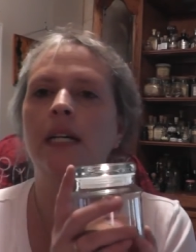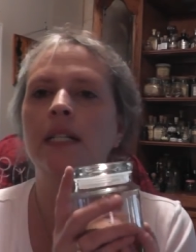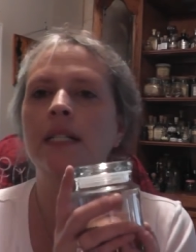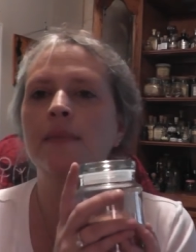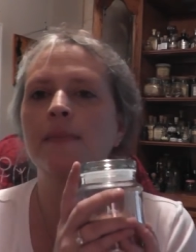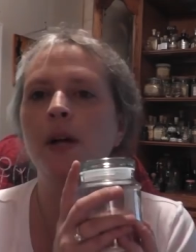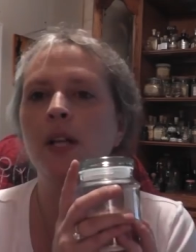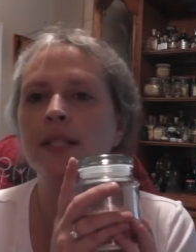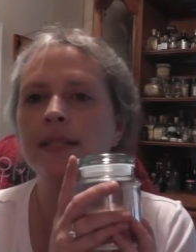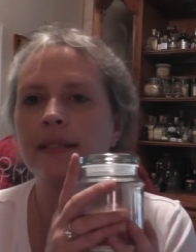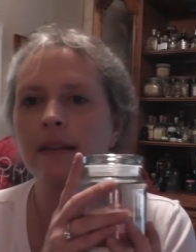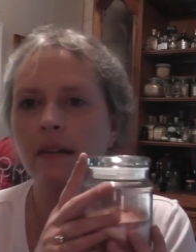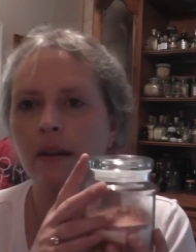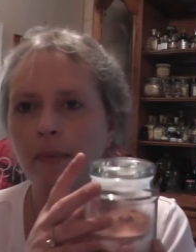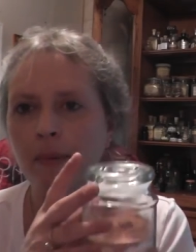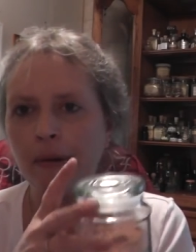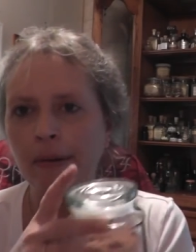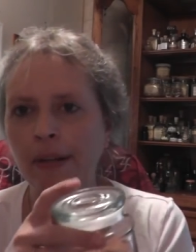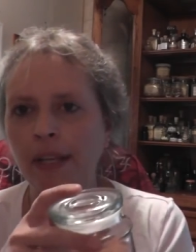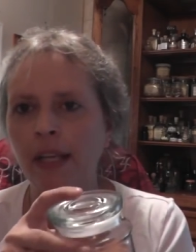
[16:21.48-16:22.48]
small
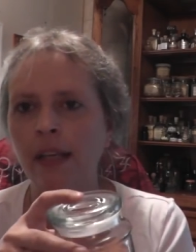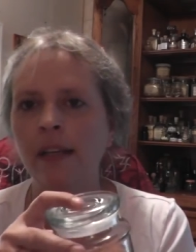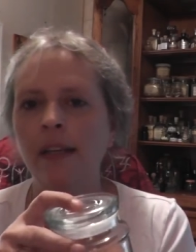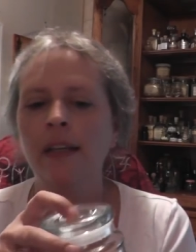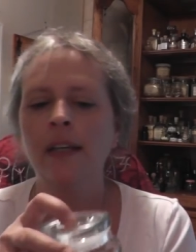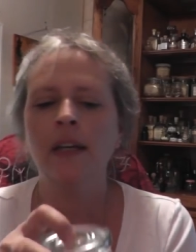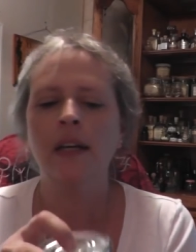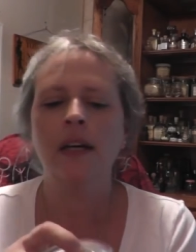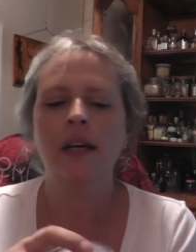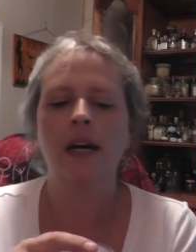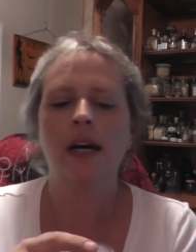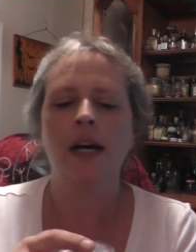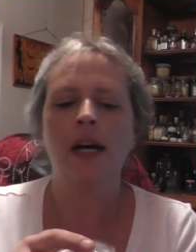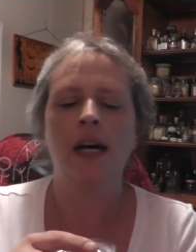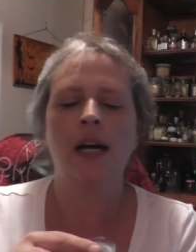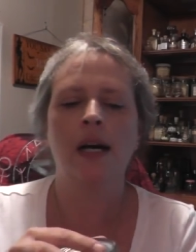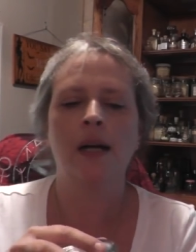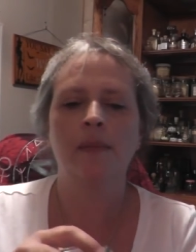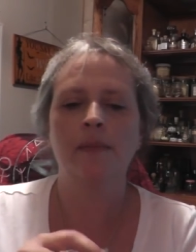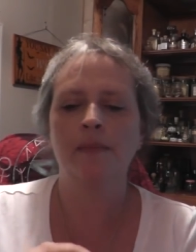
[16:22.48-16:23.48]
ceremony
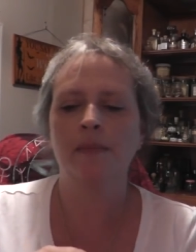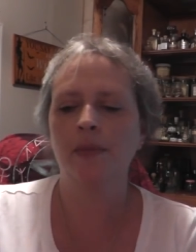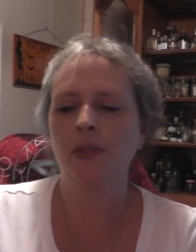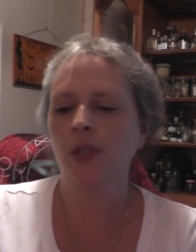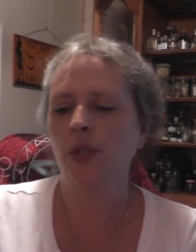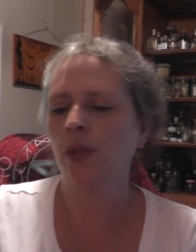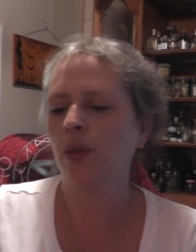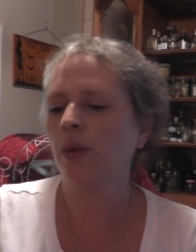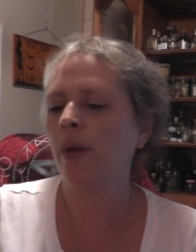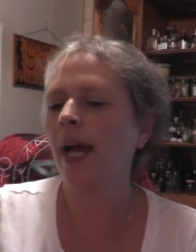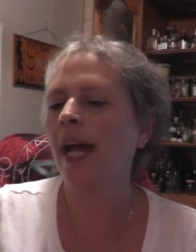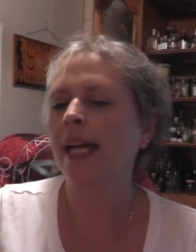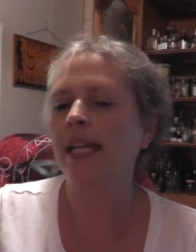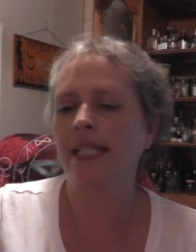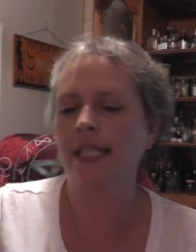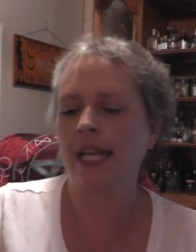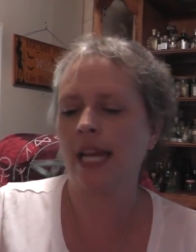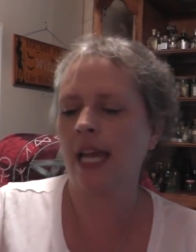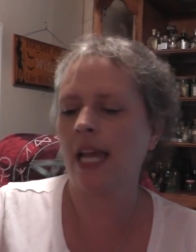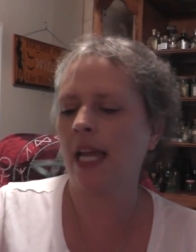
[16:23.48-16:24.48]
to
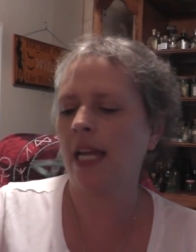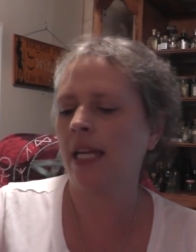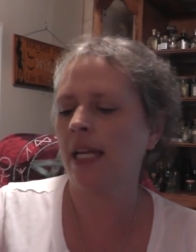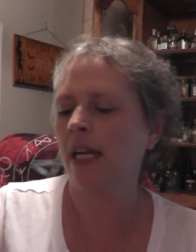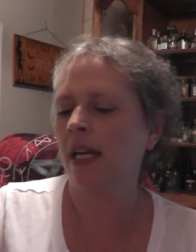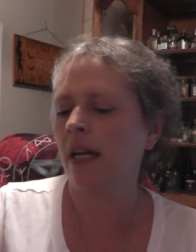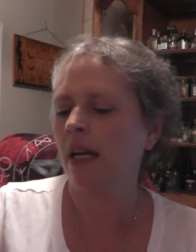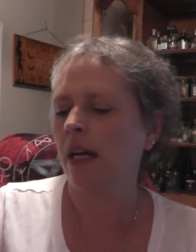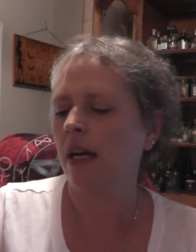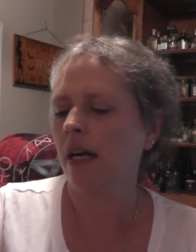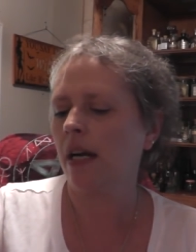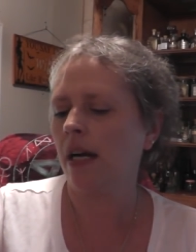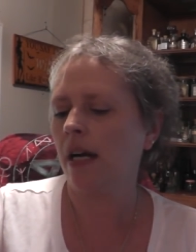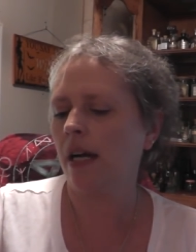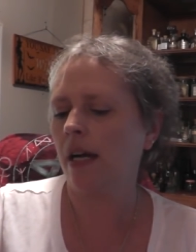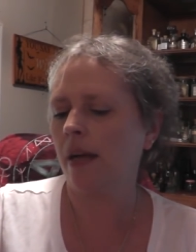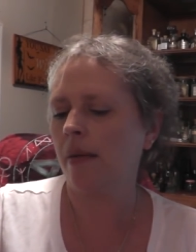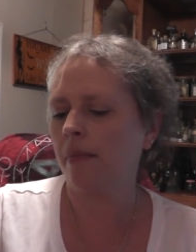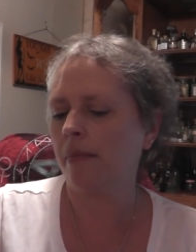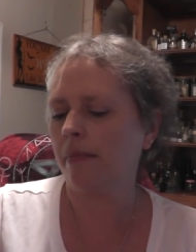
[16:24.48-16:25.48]
Hecate,
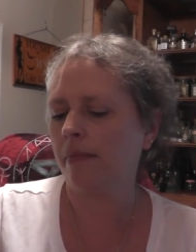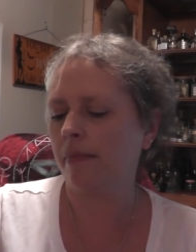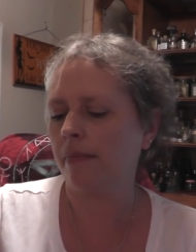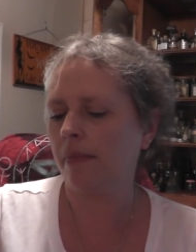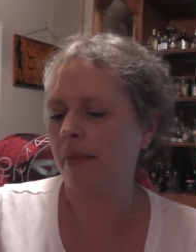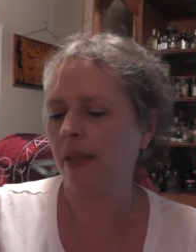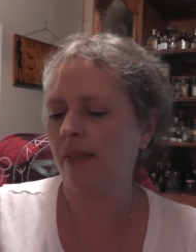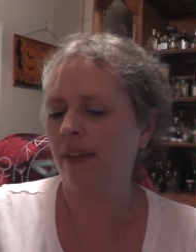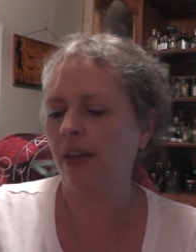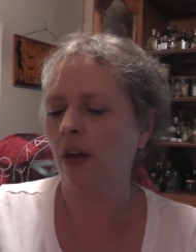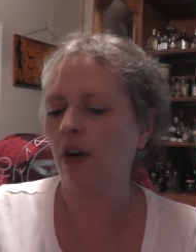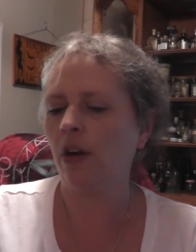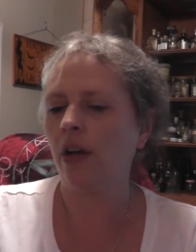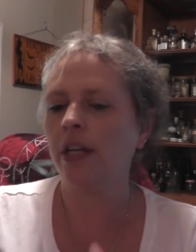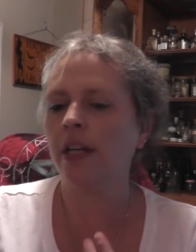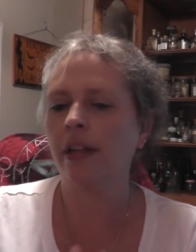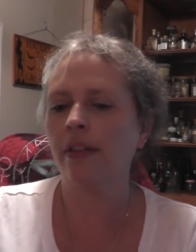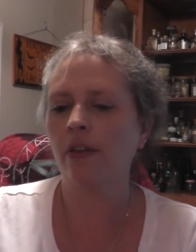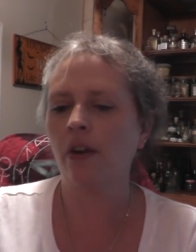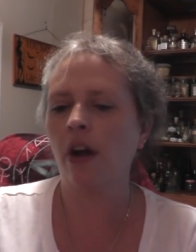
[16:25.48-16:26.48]
giving her
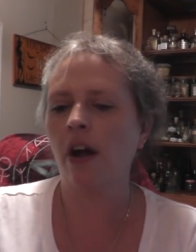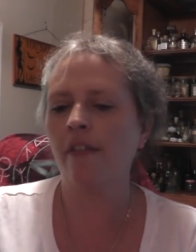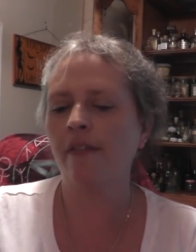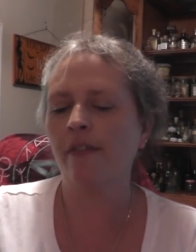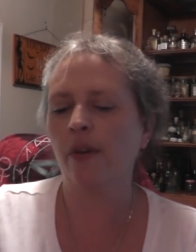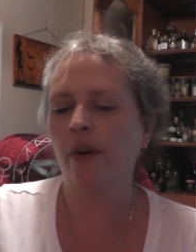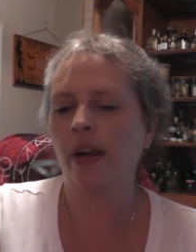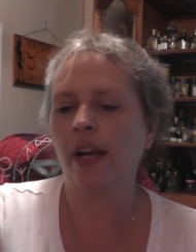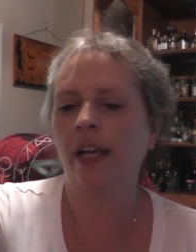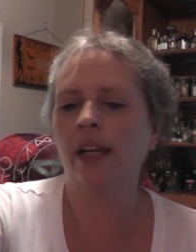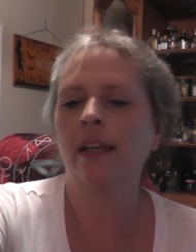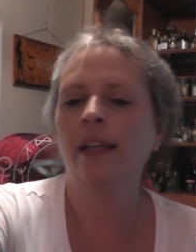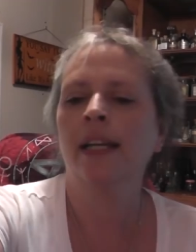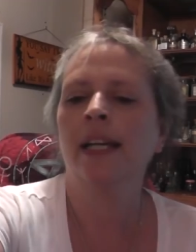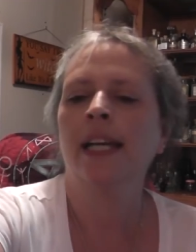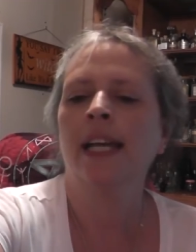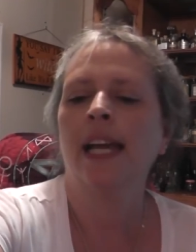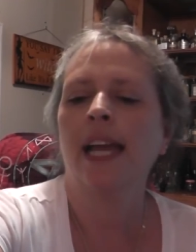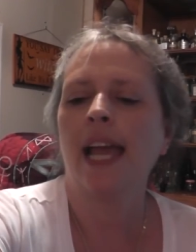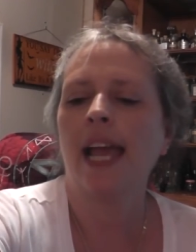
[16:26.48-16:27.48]
another offering,
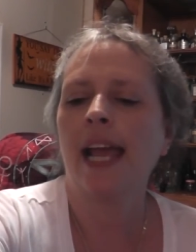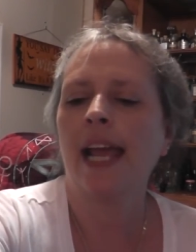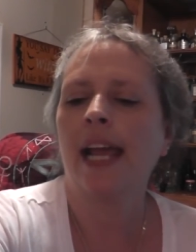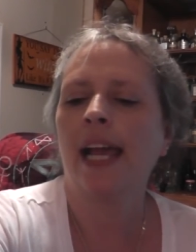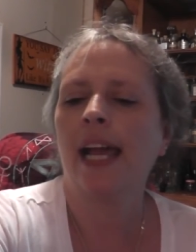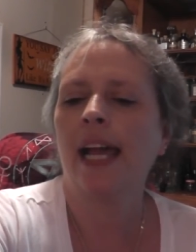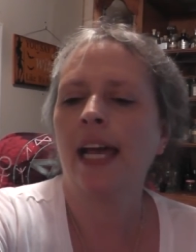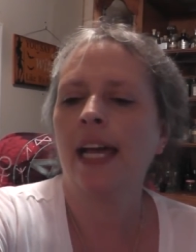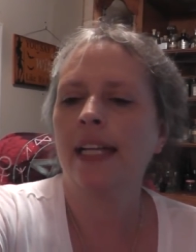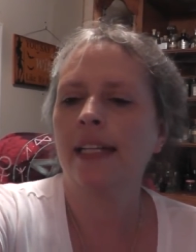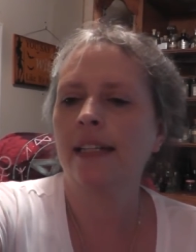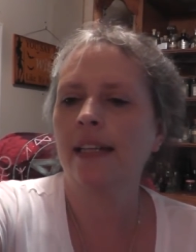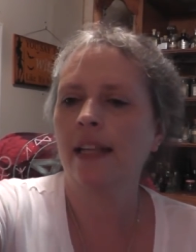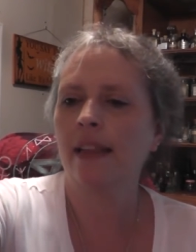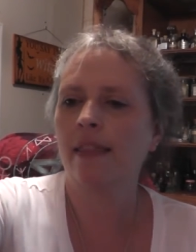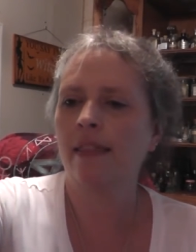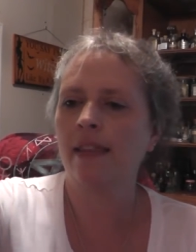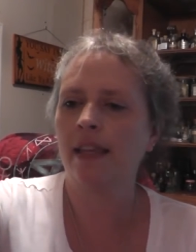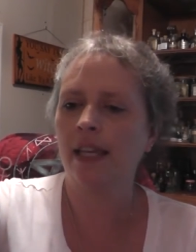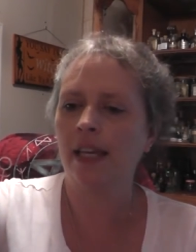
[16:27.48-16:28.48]
and
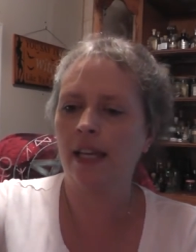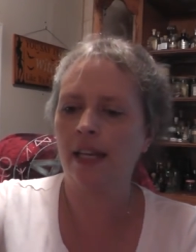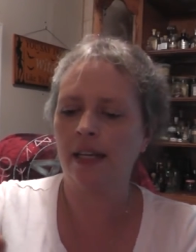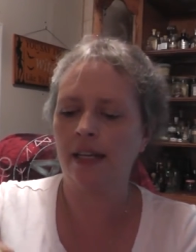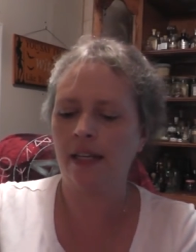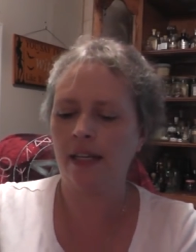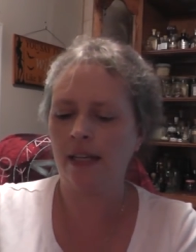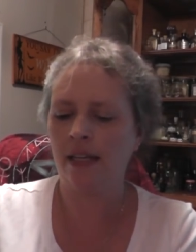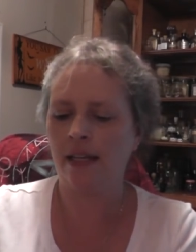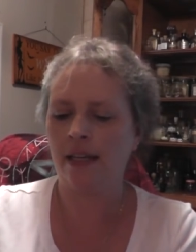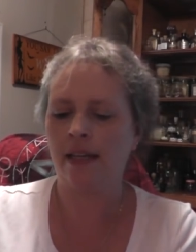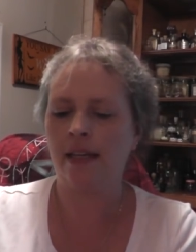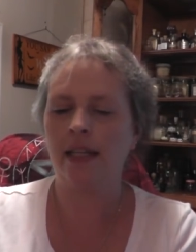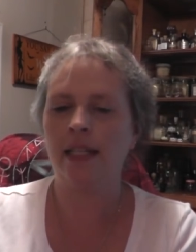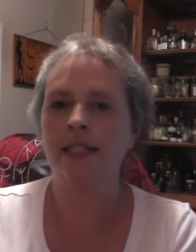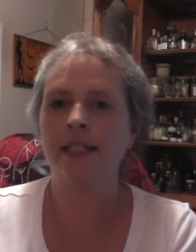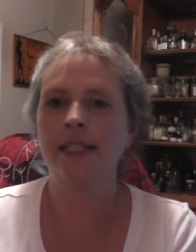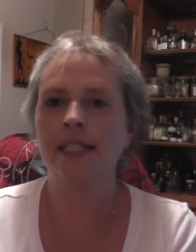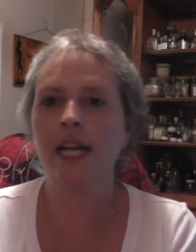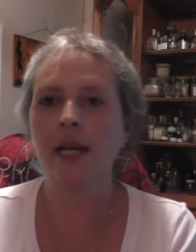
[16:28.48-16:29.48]
then
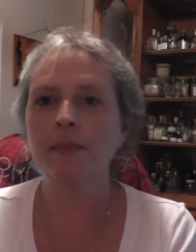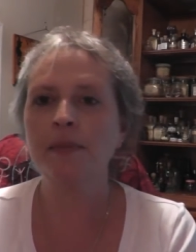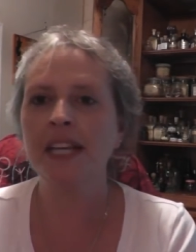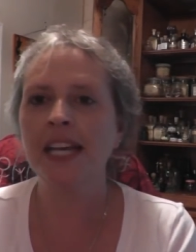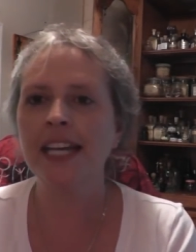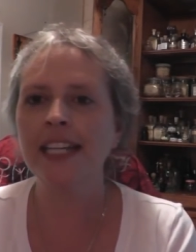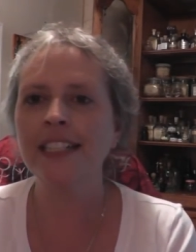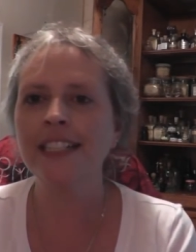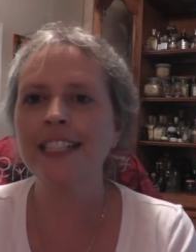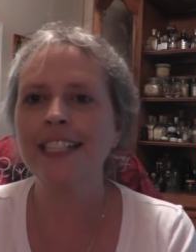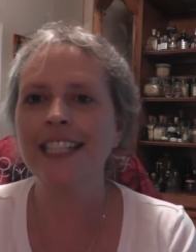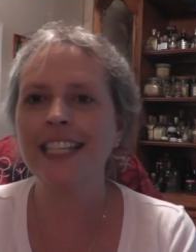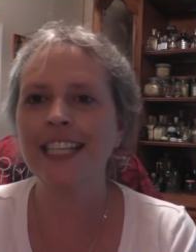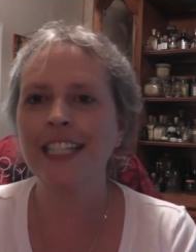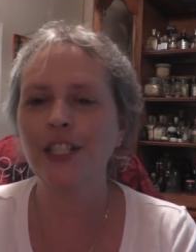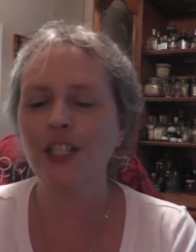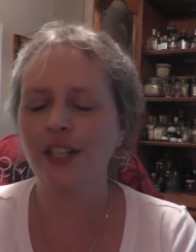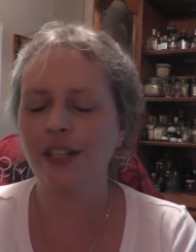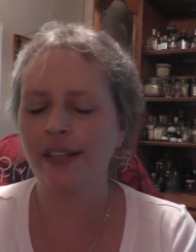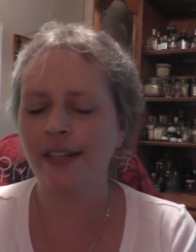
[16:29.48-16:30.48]
it's time to head to the
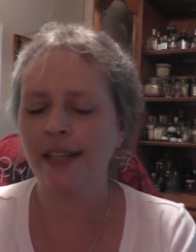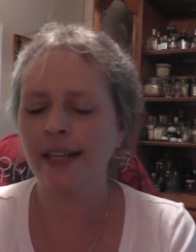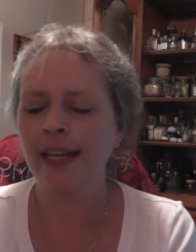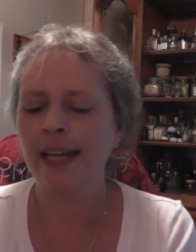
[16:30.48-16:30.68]
kitchen.